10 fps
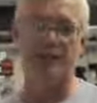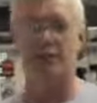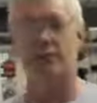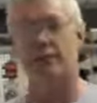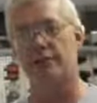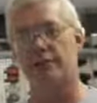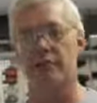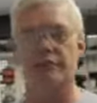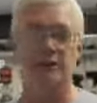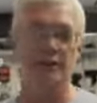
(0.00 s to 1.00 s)
on and
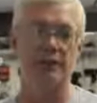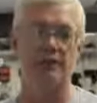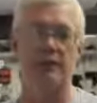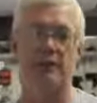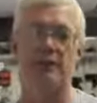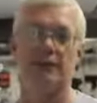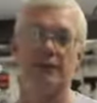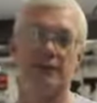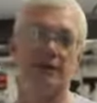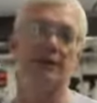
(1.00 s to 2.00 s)
all other kinds of stuff,
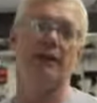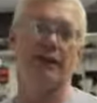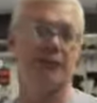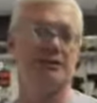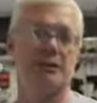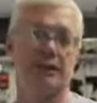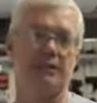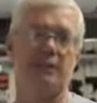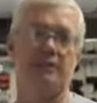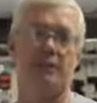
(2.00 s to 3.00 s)
well, then I would say
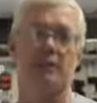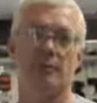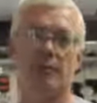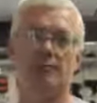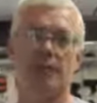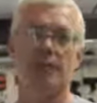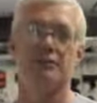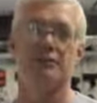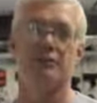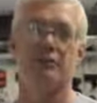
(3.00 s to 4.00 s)
to you, maybe you want to
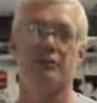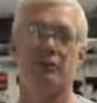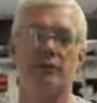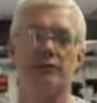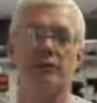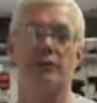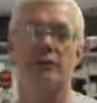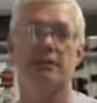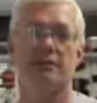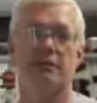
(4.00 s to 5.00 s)
change the 12 volts.
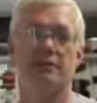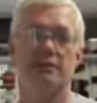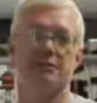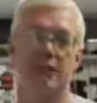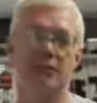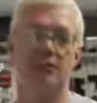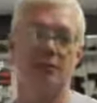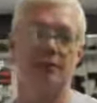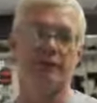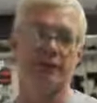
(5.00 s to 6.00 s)
It's a lot
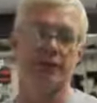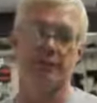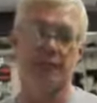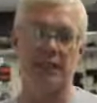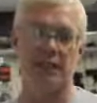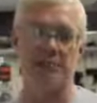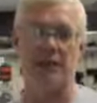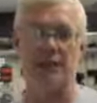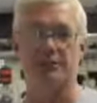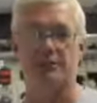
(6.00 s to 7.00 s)
more convenient because you can't
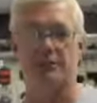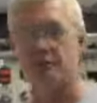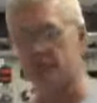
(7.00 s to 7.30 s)
buy that stuff